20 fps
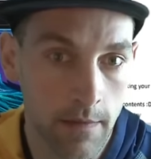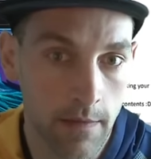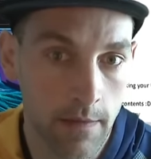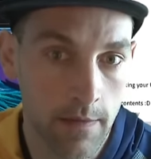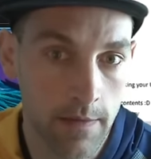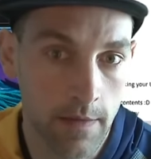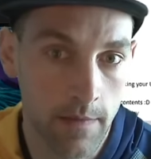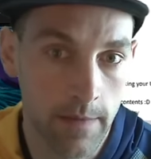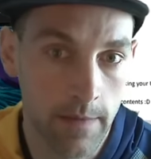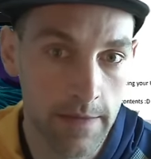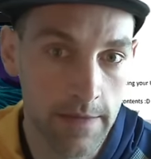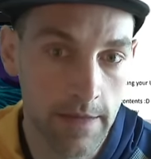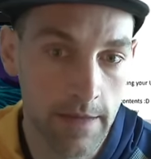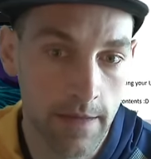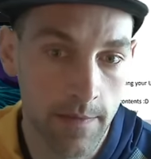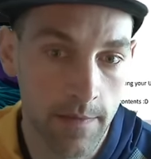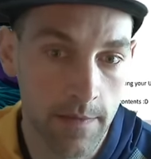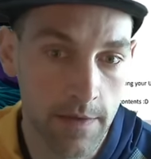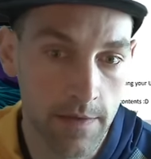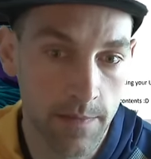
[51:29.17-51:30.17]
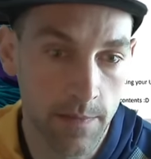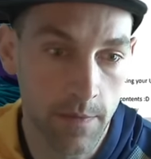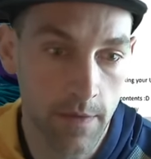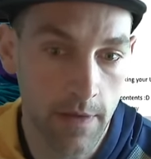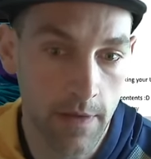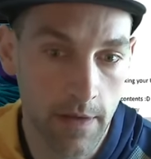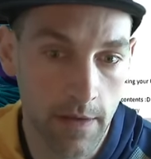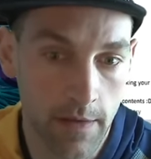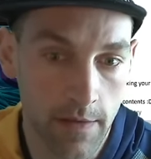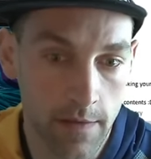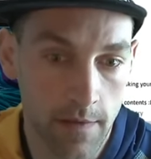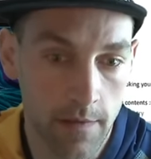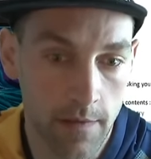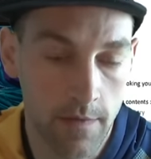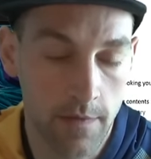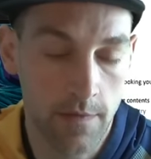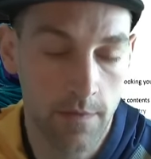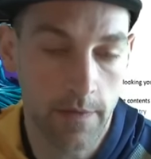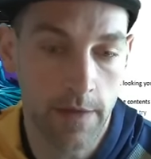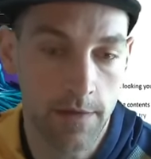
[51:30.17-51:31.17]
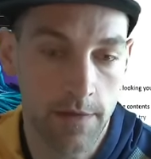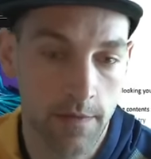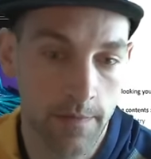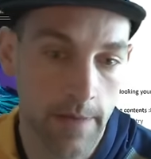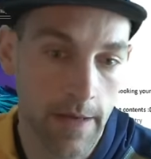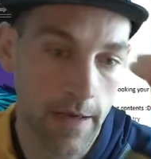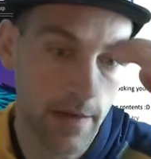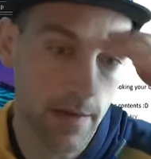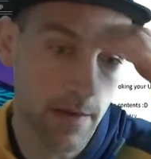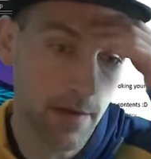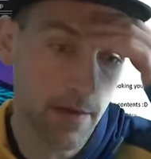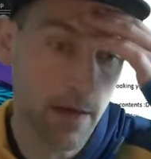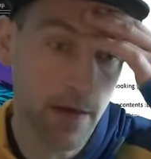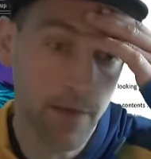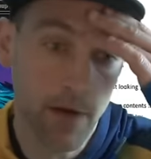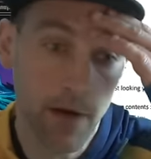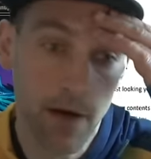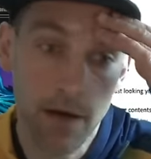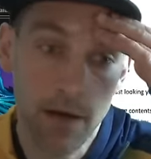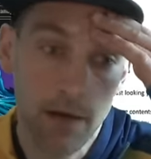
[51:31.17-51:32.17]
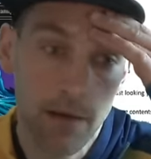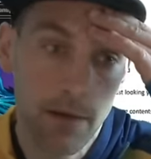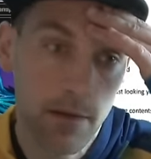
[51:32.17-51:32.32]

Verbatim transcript: Otherwise, they can just put the Dredger back in the graveyard.